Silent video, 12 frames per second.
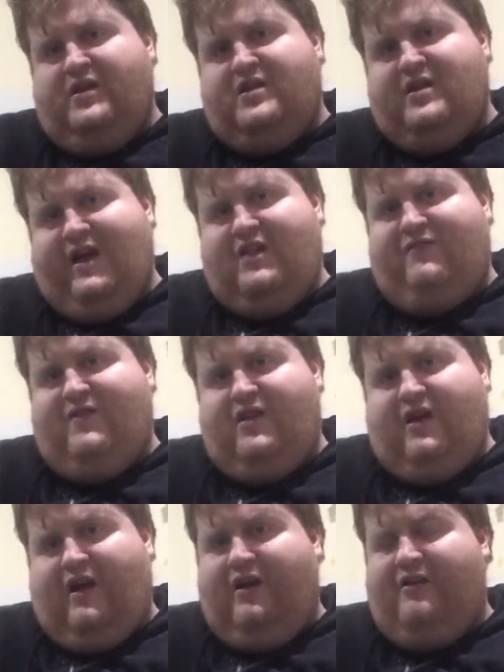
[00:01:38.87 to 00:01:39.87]
Today's
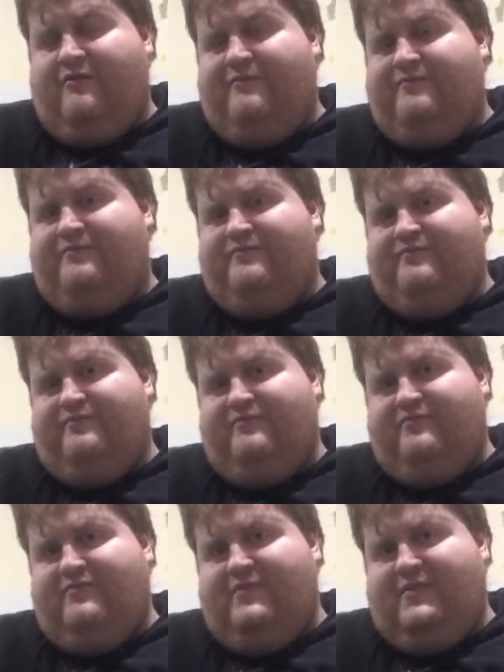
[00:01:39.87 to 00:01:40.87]
video
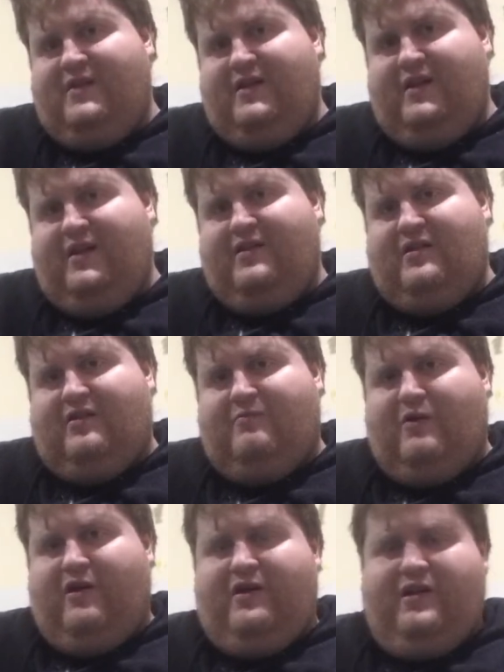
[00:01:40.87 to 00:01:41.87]
is the
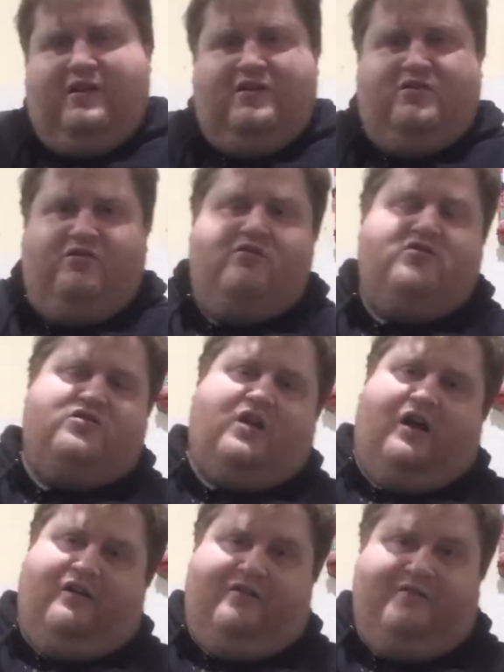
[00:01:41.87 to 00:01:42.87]
Smokey and Stu
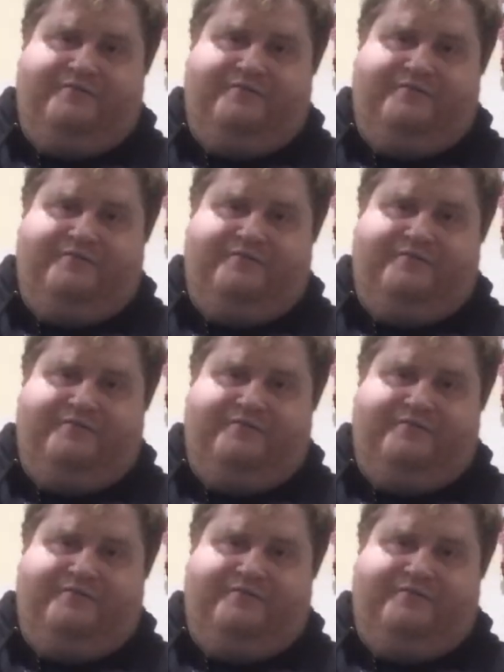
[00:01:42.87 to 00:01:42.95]
show.